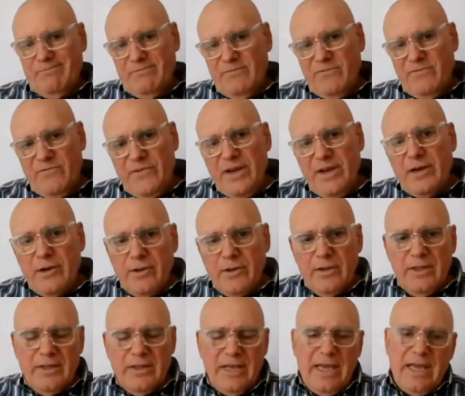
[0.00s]

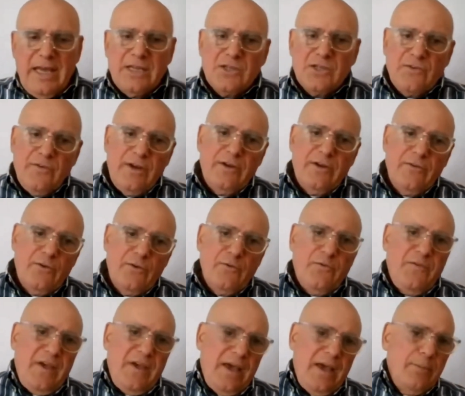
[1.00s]
the hands of very few
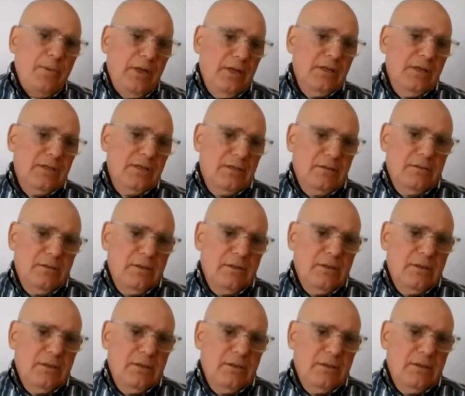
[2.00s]
families.